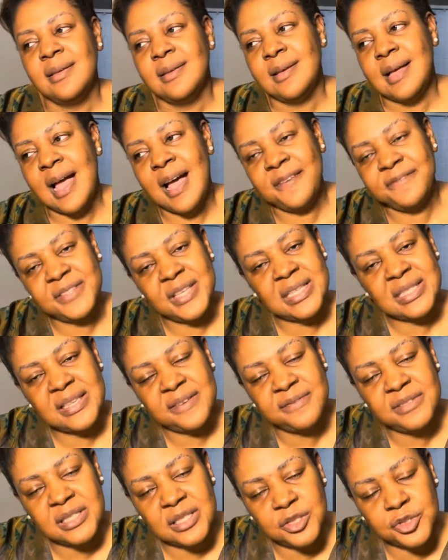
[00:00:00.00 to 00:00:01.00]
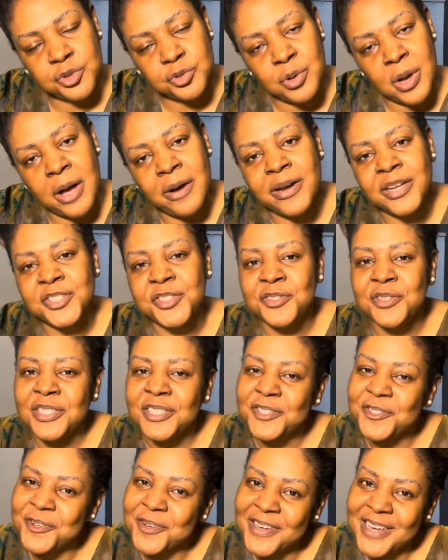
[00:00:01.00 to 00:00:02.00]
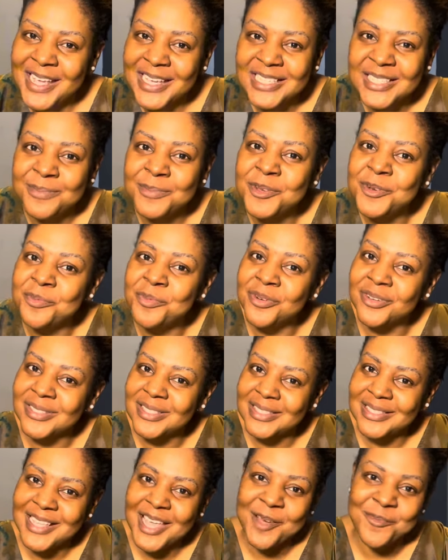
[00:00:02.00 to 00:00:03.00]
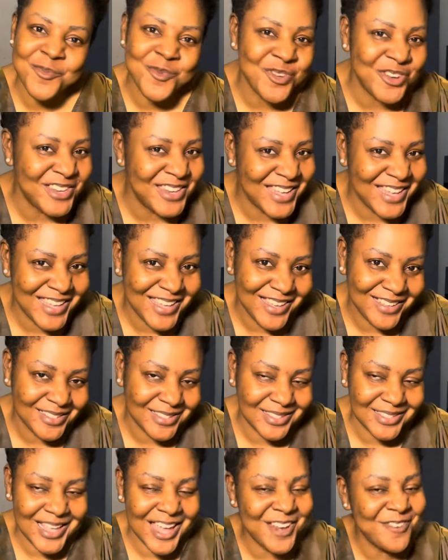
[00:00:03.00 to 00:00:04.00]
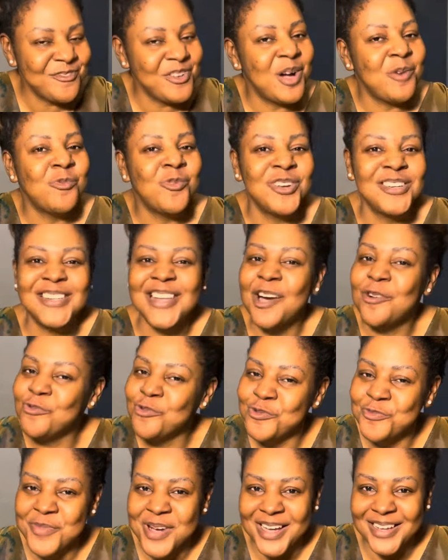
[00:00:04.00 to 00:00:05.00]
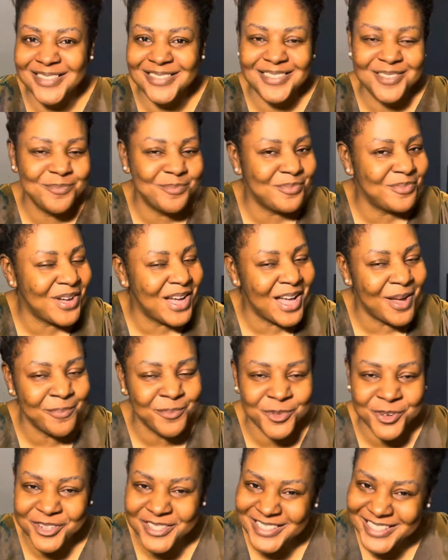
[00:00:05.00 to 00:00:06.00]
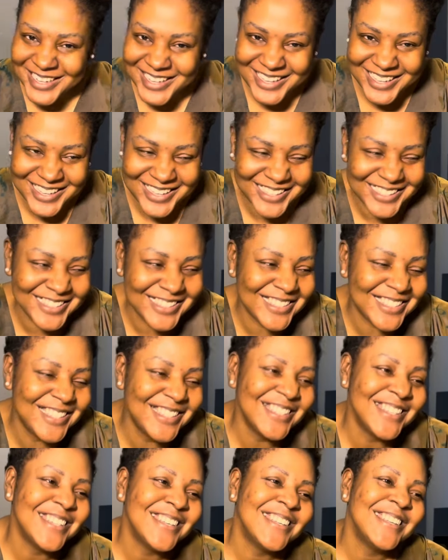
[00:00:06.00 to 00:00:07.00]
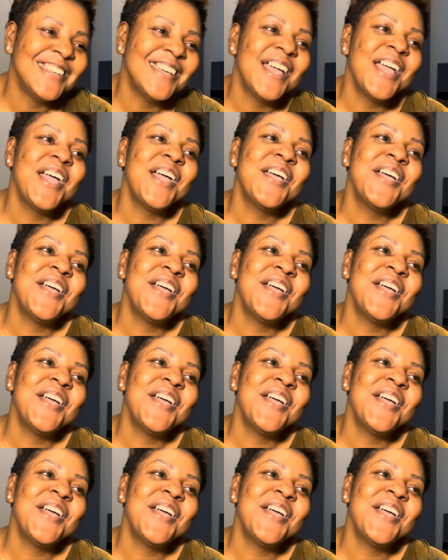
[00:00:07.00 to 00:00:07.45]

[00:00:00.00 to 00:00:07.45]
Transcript: after 72 hours you eat your next meal but i'm not there yet i know i'm wonder woman i'm not there yet